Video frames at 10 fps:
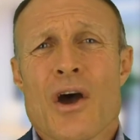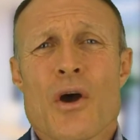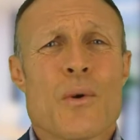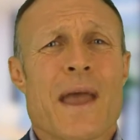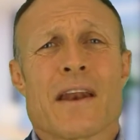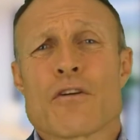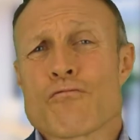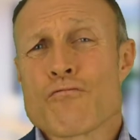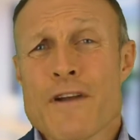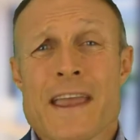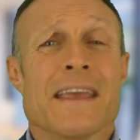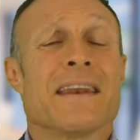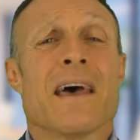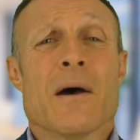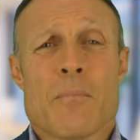who had a red
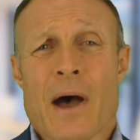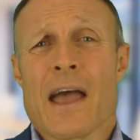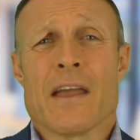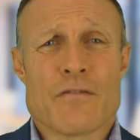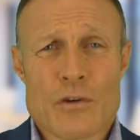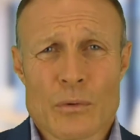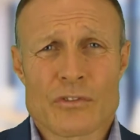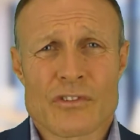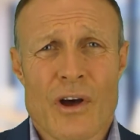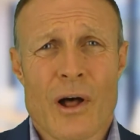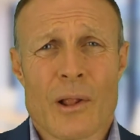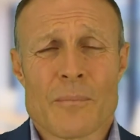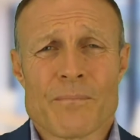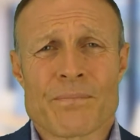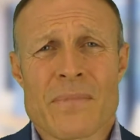behavioural style,
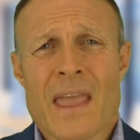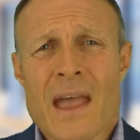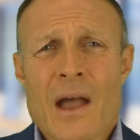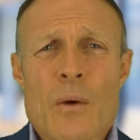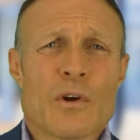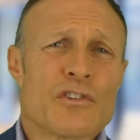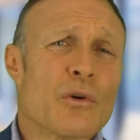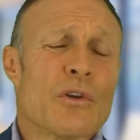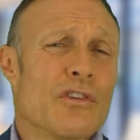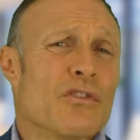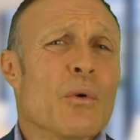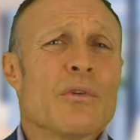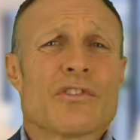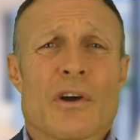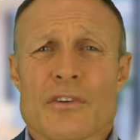which is
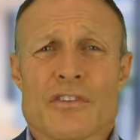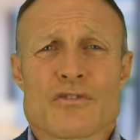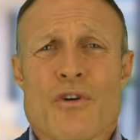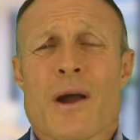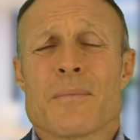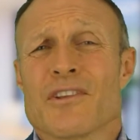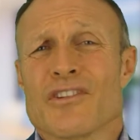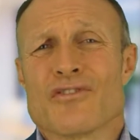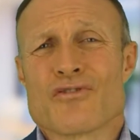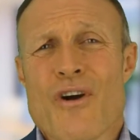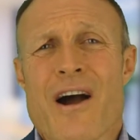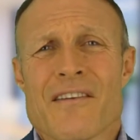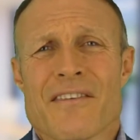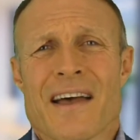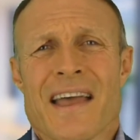also described as a
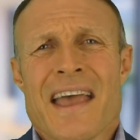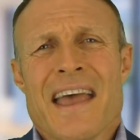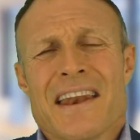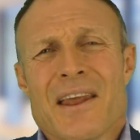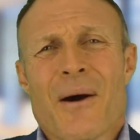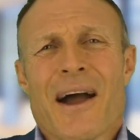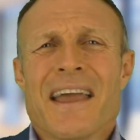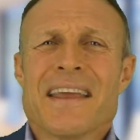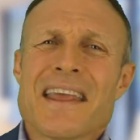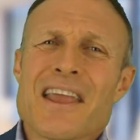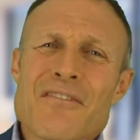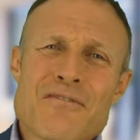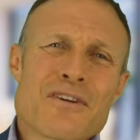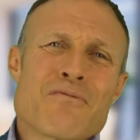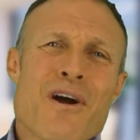driver. Now, I had
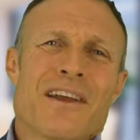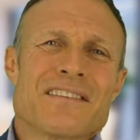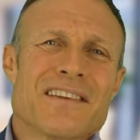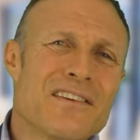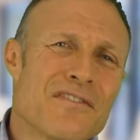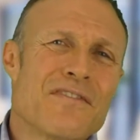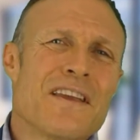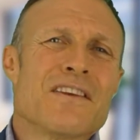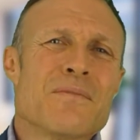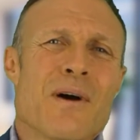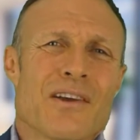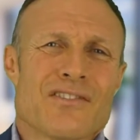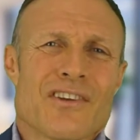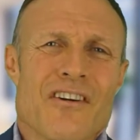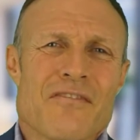every right to defend
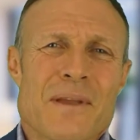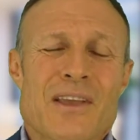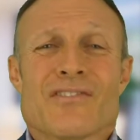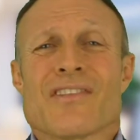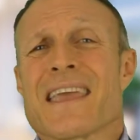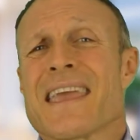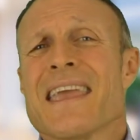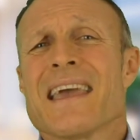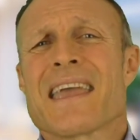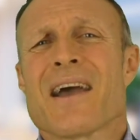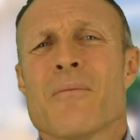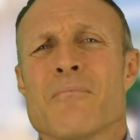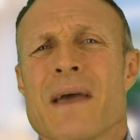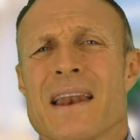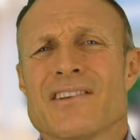myself because the key account
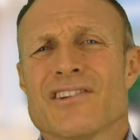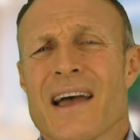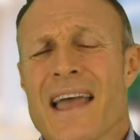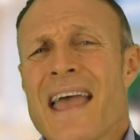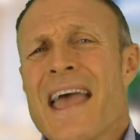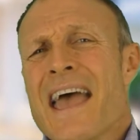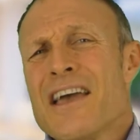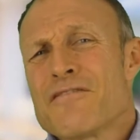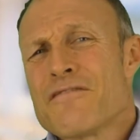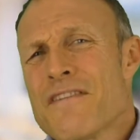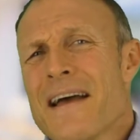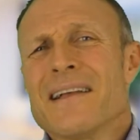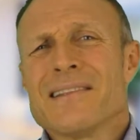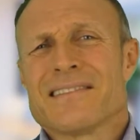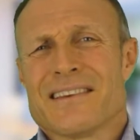manager had
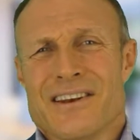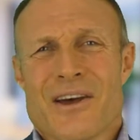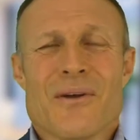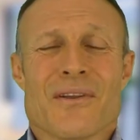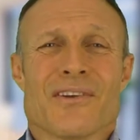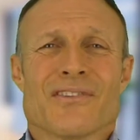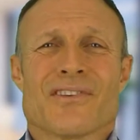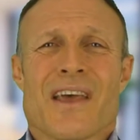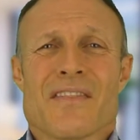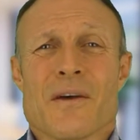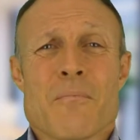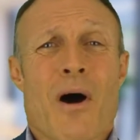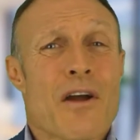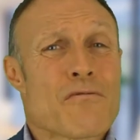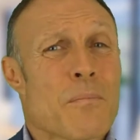failed to notice that
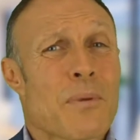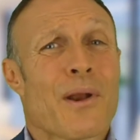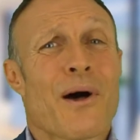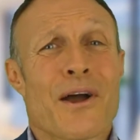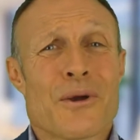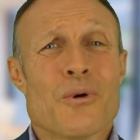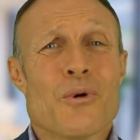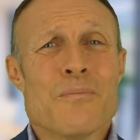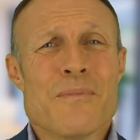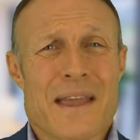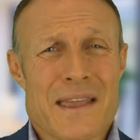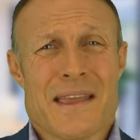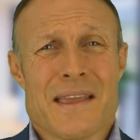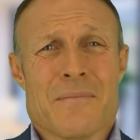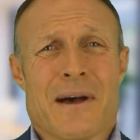my reply all
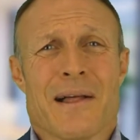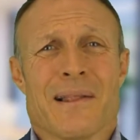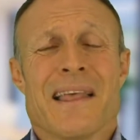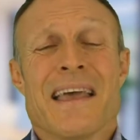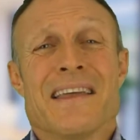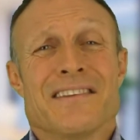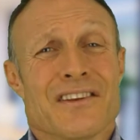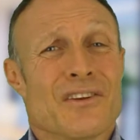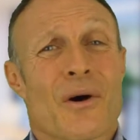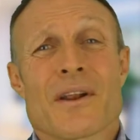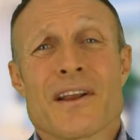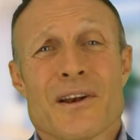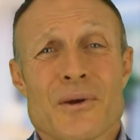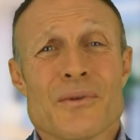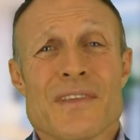email did not
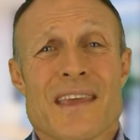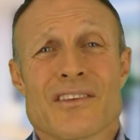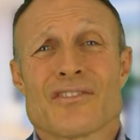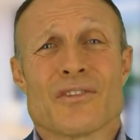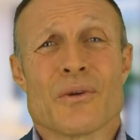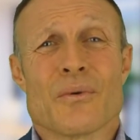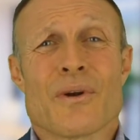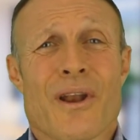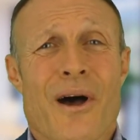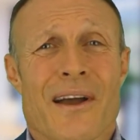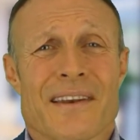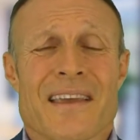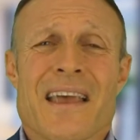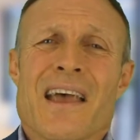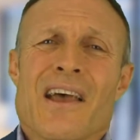include the external client.
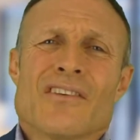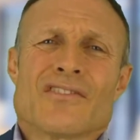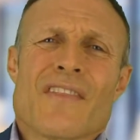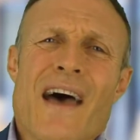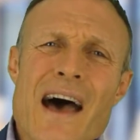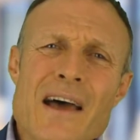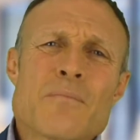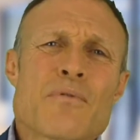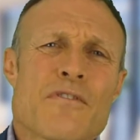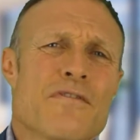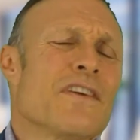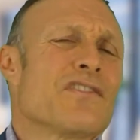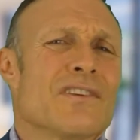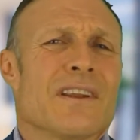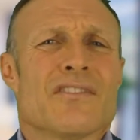So the
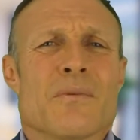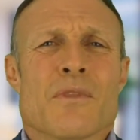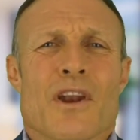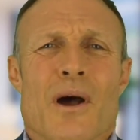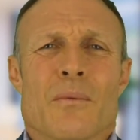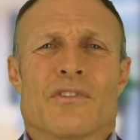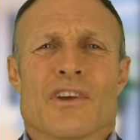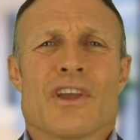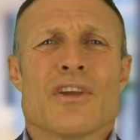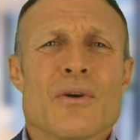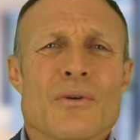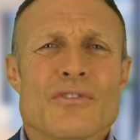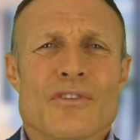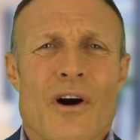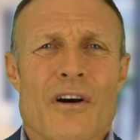unprofessionalism that I was
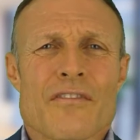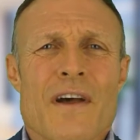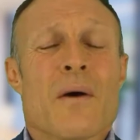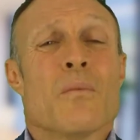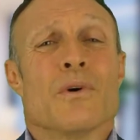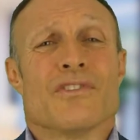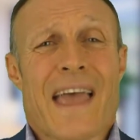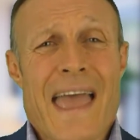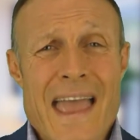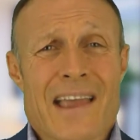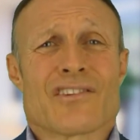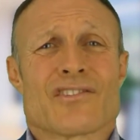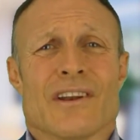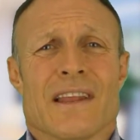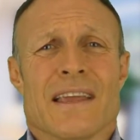accused of was
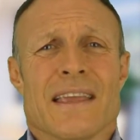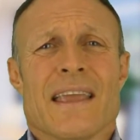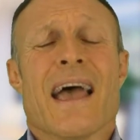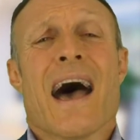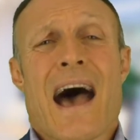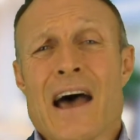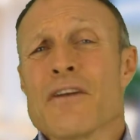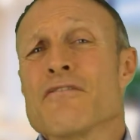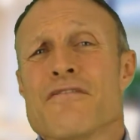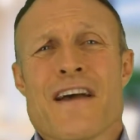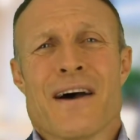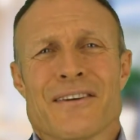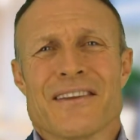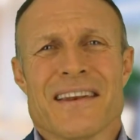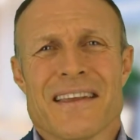actually
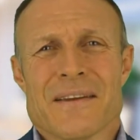unfounded.